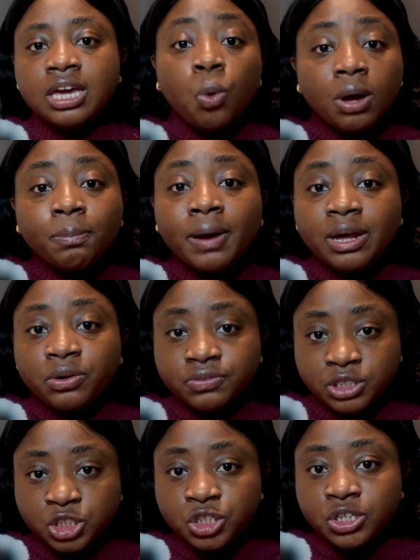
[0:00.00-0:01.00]
What part of
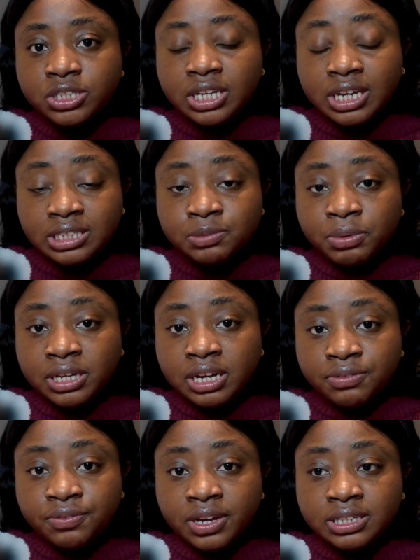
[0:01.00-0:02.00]
the journey is being
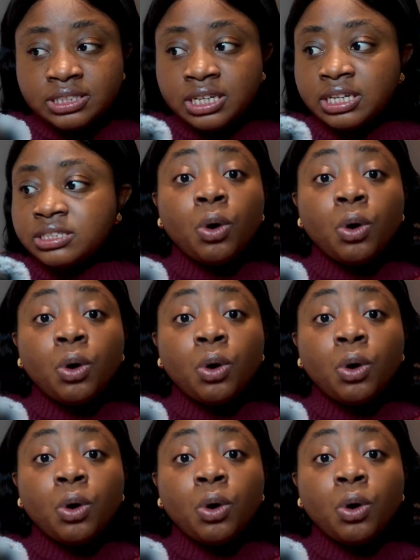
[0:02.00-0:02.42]
affected?